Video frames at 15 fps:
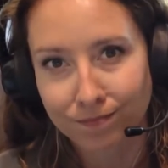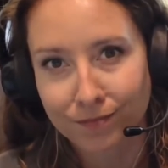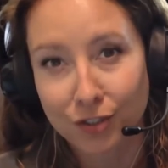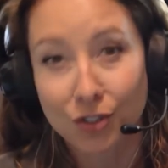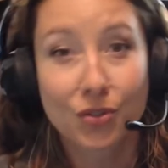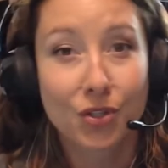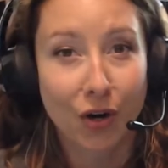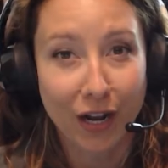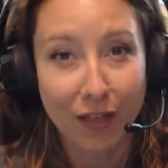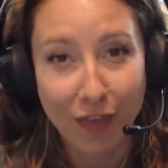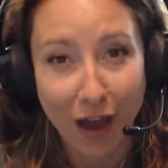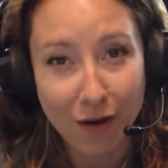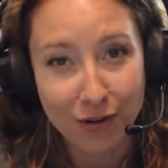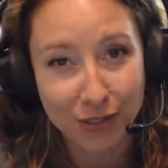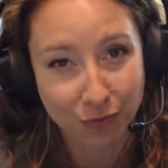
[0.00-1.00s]
So sorry,
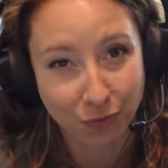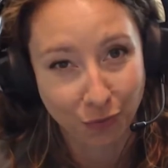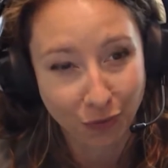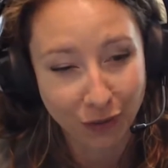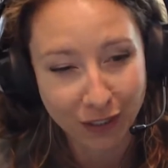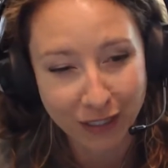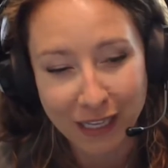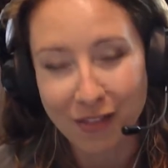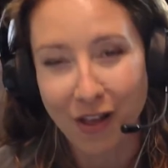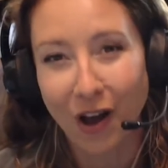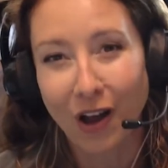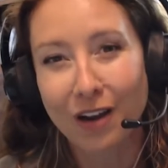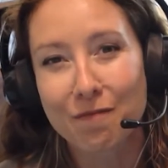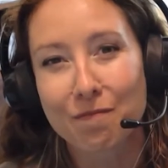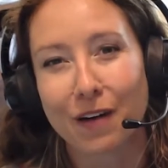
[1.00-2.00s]
that was really
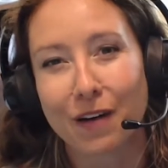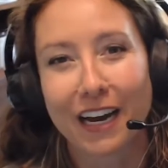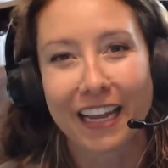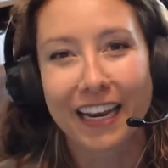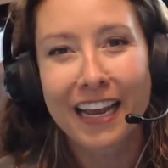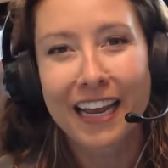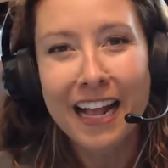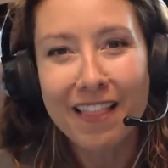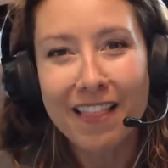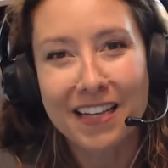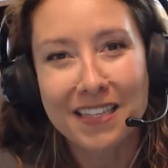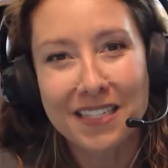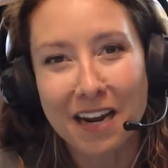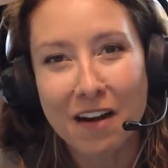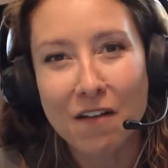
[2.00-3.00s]
long, but
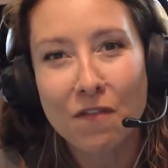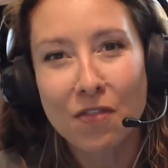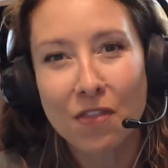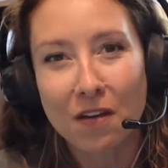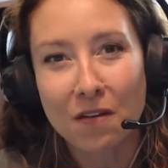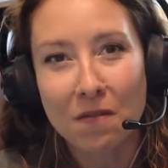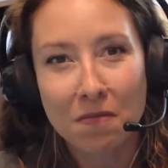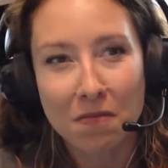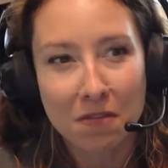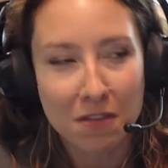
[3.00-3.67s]
that's kind of the